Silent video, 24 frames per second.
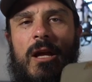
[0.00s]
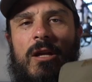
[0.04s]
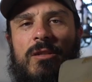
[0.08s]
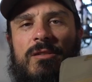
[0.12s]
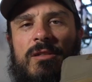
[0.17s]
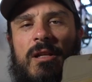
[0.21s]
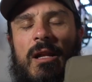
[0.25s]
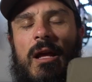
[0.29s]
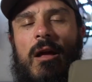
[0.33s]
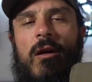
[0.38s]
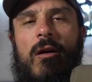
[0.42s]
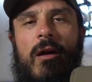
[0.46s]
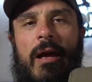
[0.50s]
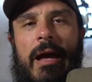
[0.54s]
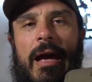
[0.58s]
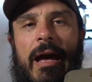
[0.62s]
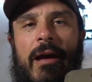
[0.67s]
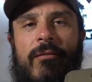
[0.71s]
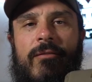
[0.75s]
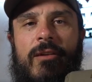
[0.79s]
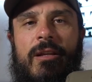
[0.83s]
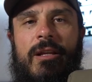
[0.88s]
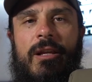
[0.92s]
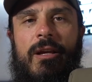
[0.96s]
else that I'll
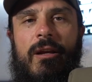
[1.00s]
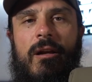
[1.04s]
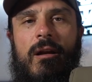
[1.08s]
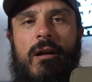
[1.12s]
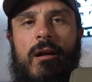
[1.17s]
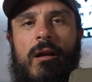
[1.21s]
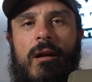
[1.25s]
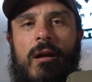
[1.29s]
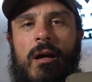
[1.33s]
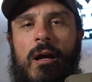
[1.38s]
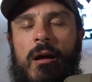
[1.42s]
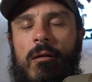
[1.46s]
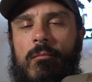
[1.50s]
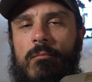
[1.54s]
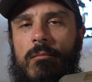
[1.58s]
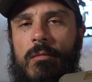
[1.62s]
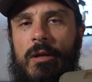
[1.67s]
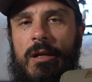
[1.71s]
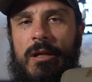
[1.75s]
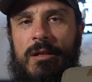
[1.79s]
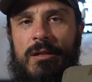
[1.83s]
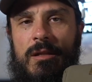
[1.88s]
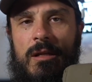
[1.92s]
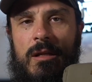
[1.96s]
have in here
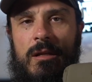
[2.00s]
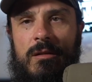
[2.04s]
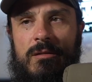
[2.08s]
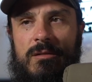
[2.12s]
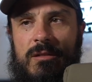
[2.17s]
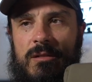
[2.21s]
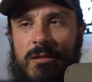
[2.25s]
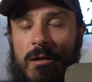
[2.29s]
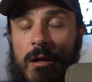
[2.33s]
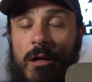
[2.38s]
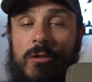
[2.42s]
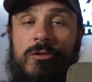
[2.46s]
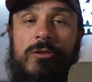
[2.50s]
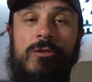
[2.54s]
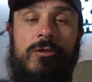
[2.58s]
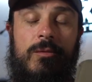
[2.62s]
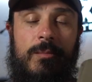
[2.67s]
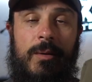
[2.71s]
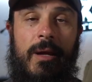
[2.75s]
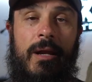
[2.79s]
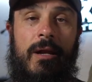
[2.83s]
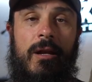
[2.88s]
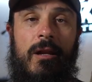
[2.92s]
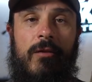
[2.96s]
is also
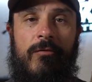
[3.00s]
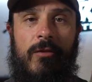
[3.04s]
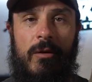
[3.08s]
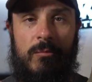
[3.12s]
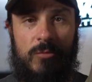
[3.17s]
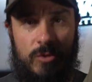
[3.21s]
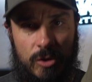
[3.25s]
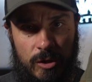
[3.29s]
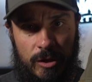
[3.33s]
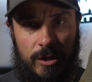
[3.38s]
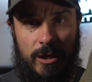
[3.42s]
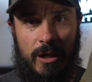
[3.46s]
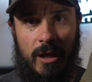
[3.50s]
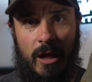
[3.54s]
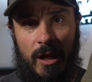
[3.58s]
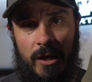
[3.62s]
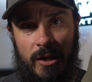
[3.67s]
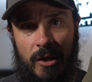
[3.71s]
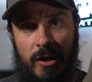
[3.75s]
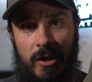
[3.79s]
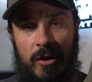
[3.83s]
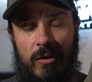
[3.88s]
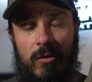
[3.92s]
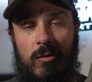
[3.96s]
dependent. If I'm turkey
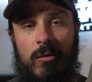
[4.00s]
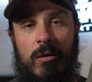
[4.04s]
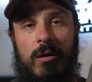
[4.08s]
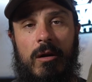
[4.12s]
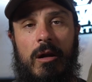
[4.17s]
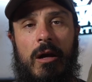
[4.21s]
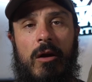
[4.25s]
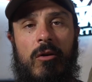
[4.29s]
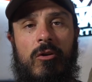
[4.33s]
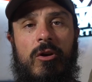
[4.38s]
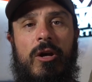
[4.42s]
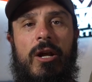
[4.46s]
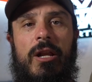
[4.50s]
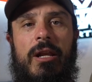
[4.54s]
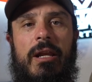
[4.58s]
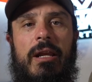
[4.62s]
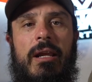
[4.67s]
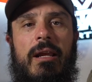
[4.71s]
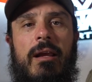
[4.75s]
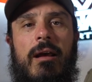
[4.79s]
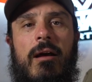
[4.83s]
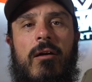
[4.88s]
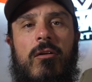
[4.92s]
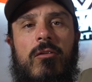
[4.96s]
hunting or elk
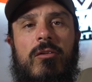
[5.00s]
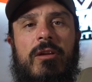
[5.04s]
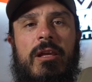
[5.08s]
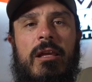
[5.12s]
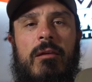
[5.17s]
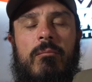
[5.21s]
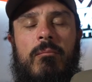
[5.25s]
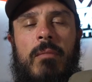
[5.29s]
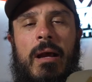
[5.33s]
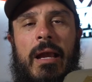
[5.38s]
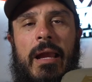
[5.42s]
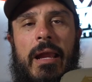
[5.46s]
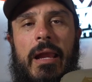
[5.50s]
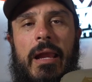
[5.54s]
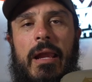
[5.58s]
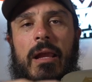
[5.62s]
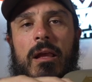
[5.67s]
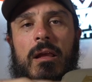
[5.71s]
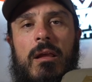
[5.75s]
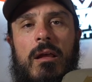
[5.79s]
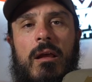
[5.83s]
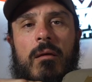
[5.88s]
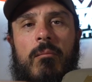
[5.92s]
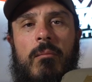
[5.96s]
hunting, I'll keep my
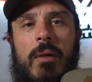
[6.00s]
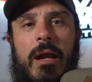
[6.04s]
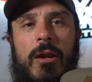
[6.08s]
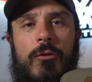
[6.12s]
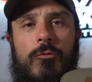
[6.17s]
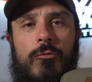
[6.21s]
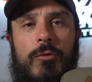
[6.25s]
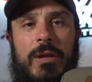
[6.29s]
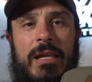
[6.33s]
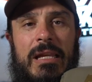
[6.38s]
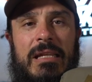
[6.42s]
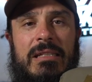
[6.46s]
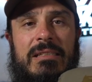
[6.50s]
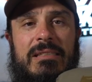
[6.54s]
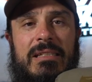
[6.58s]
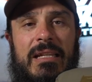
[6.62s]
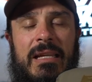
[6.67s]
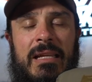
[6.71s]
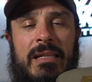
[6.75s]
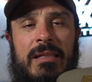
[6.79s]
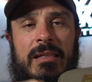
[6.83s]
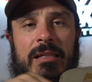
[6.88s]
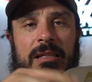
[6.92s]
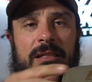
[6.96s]
reeds
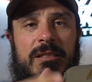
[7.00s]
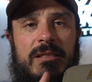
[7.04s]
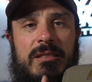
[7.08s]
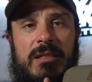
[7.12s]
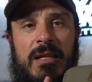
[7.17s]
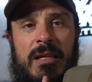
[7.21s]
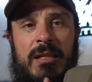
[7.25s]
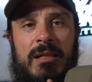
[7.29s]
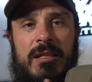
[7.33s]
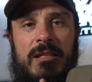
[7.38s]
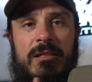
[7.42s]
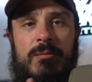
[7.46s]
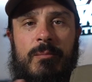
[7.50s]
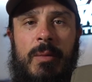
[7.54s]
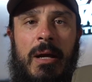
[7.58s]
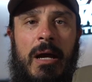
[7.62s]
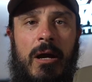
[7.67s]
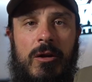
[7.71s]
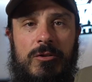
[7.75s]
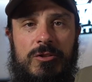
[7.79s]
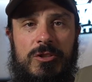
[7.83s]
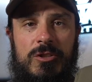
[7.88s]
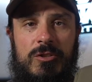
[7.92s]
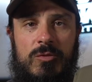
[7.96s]
in this
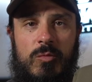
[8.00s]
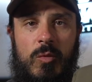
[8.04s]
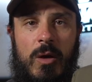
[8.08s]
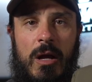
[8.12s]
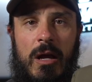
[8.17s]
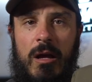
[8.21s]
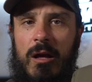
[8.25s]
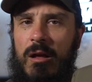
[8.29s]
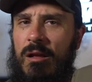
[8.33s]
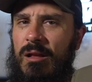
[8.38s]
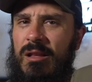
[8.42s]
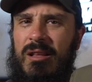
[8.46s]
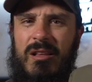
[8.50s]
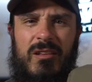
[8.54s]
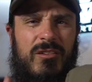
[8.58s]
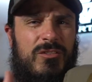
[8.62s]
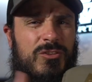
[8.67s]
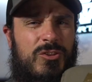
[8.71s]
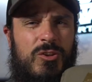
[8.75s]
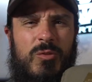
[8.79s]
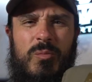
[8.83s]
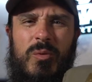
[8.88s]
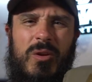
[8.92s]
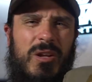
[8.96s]
pouch as well. It's
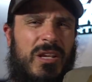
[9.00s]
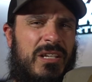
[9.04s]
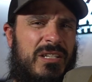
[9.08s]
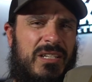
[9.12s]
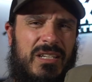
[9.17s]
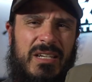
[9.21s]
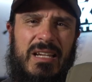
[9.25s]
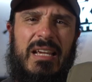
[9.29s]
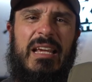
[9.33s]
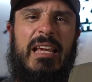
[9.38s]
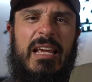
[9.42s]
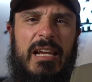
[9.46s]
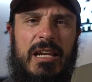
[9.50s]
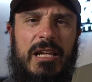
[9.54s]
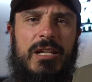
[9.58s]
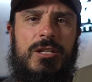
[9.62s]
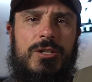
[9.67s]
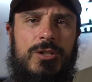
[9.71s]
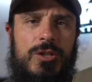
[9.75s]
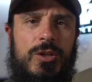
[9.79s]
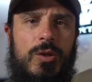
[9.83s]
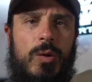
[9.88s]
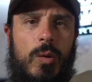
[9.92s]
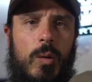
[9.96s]
super easy to get
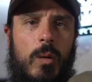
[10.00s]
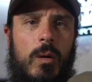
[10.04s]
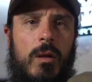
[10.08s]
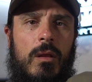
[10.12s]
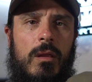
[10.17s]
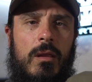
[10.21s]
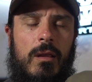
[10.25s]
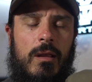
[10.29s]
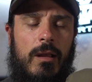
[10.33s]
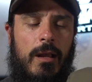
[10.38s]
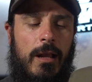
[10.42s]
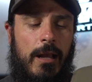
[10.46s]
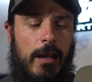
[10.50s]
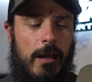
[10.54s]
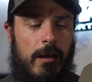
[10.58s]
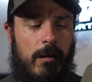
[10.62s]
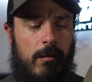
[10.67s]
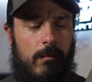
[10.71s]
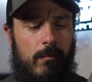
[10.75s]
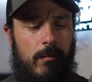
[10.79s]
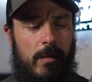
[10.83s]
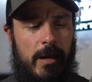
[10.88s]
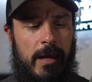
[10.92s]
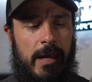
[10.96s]
into,
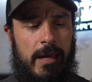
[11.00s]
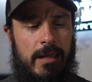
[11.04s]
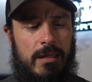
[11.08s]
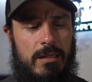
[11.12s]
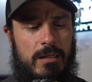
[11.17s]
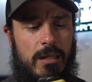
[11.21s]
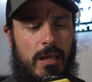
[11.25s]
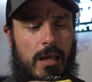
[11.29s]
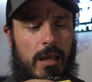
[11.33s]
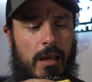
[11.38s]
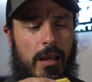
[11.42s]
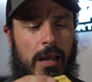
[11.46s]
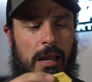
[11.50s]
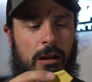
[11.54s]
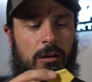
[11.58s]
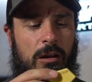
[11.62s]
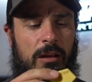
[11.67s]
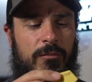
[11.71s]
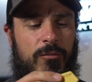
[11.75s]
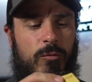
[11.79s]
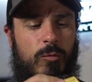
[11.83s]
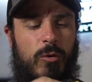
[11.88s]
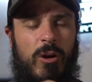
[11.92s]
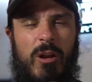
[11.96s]
and I don't
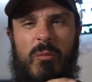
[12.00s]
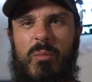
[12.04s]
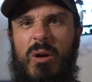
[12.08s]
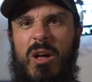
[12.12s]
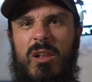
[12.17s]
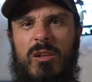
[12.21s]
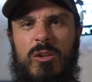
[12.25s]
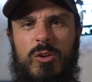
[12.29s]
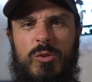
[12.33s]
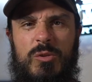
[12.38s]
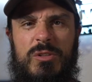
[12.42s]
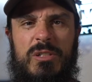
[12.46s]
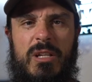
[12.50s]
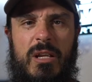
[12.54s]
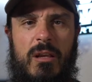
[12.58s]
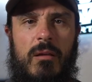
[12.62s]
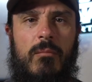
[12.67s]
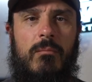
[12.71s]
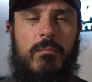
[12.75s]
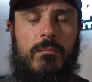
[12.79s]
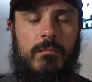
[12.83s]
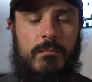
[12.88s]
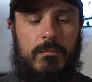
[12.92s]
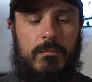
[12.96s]
have to worry about losing them.